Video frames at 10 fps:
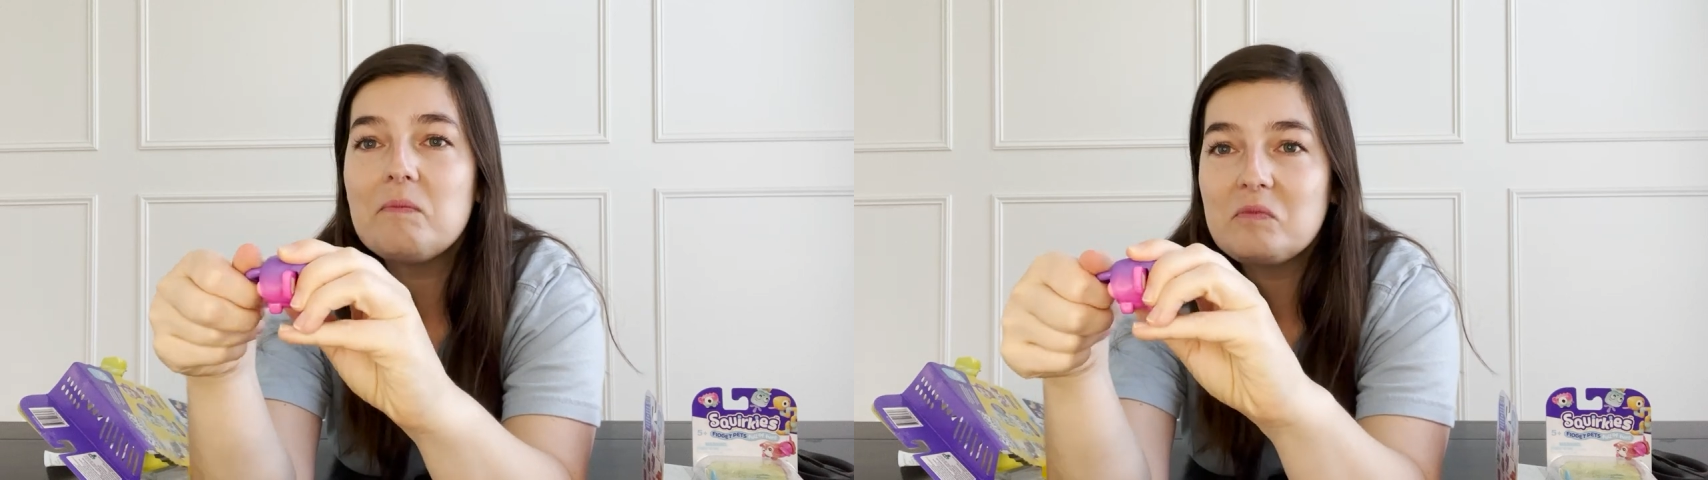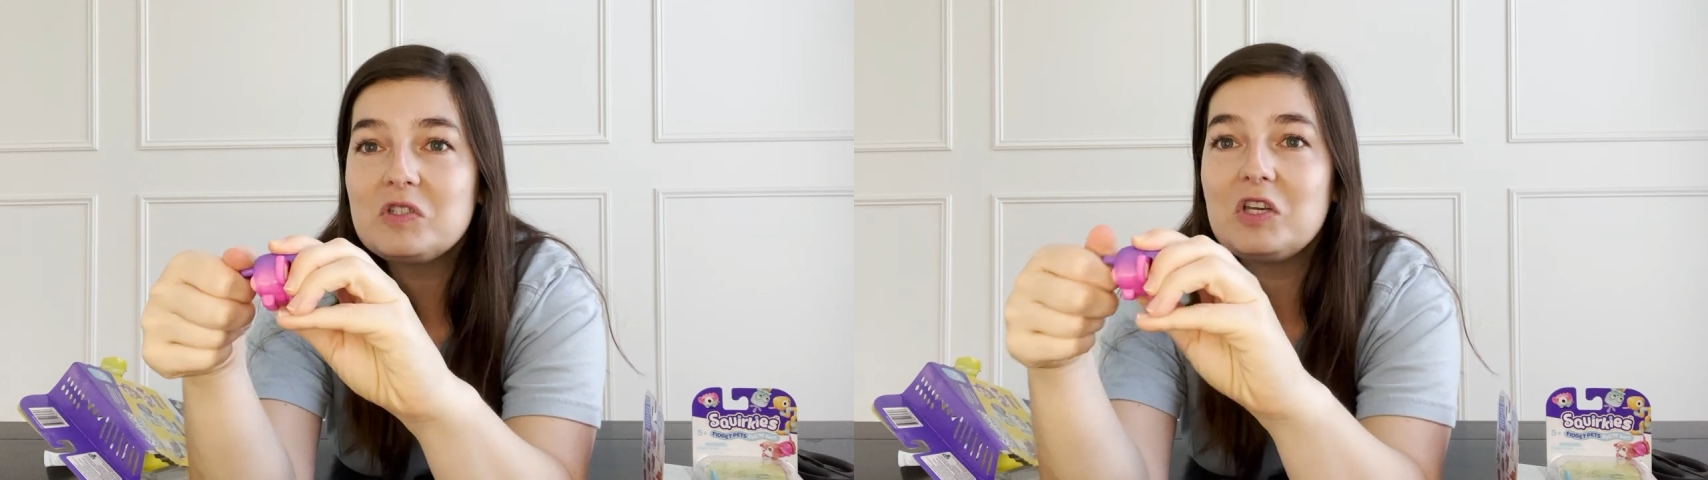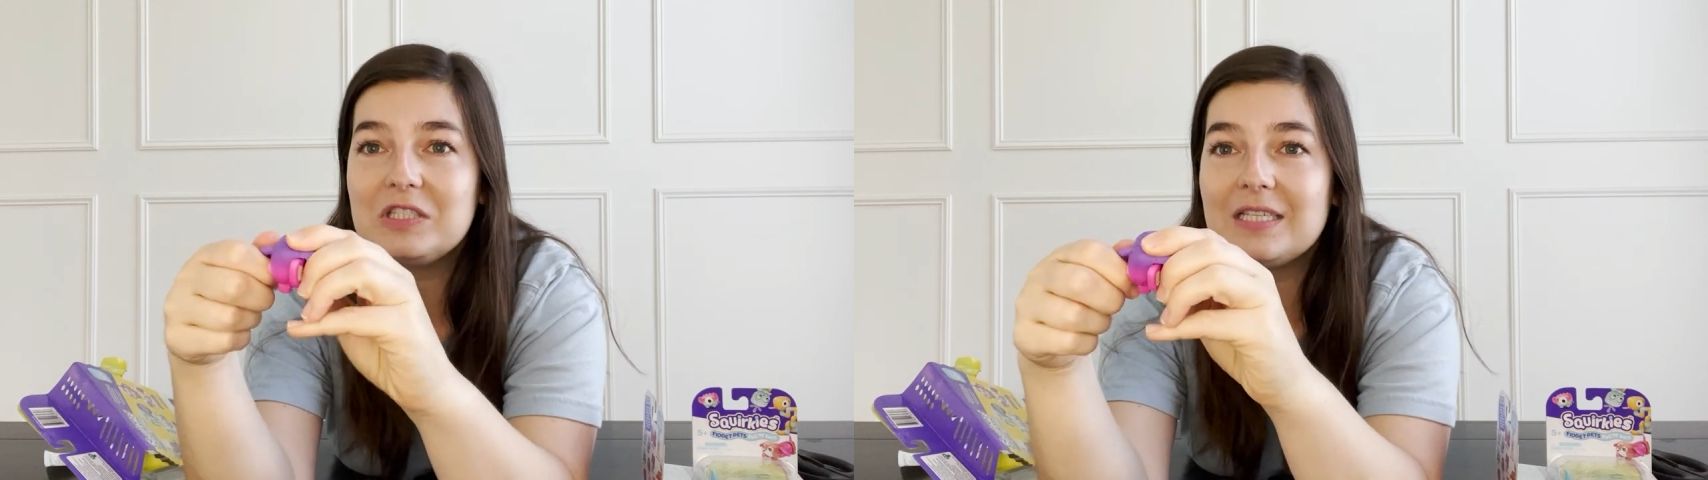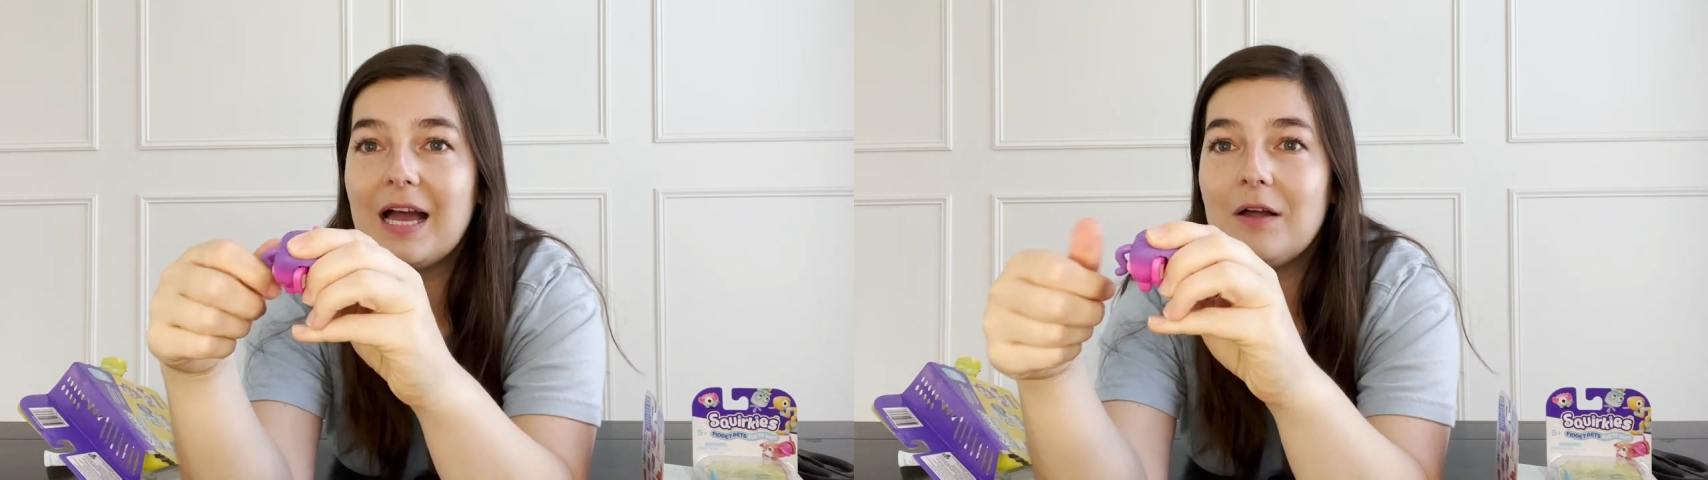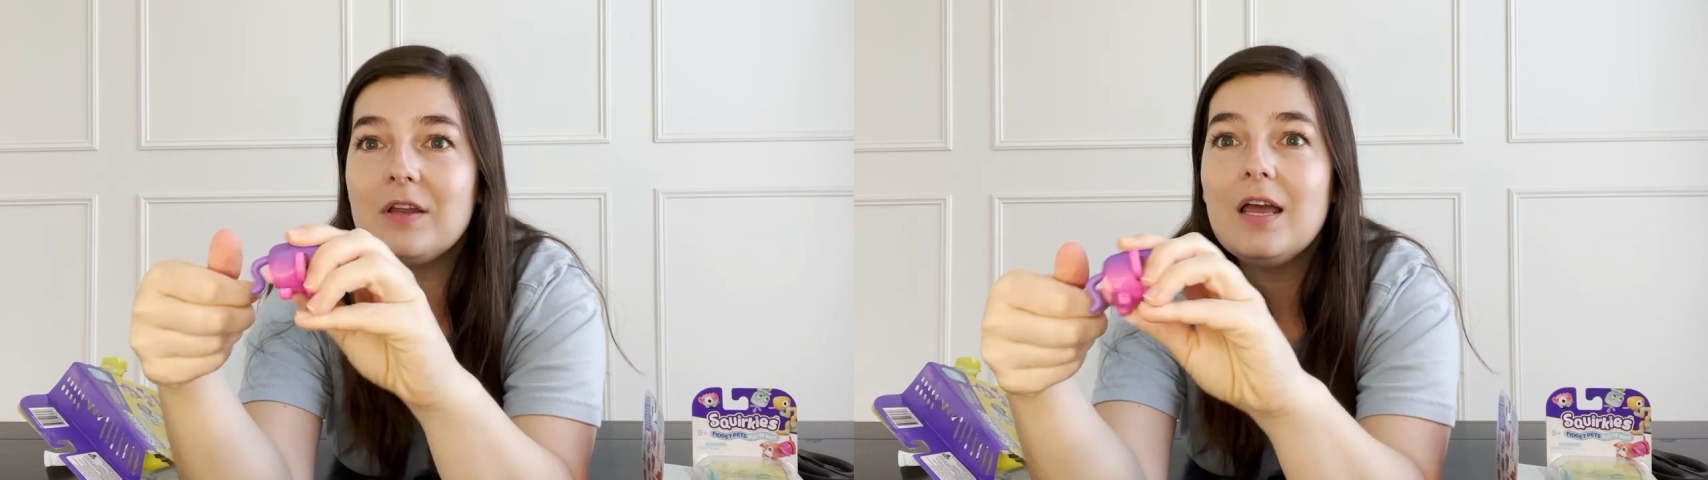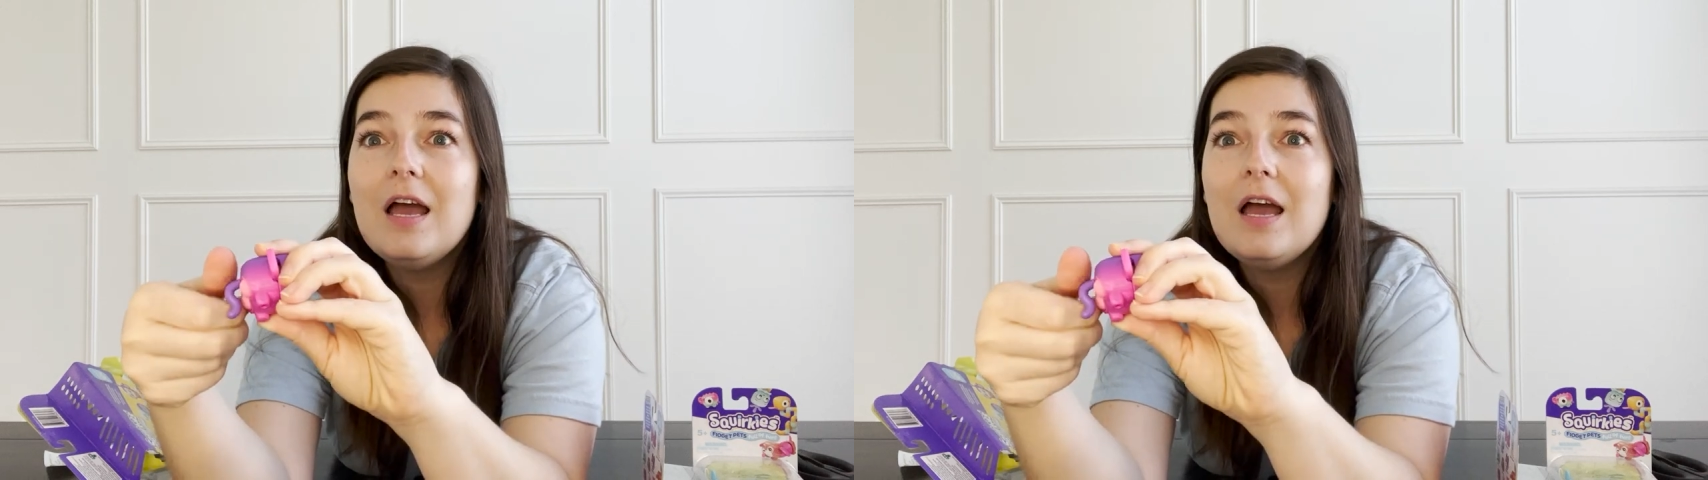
it's good sound.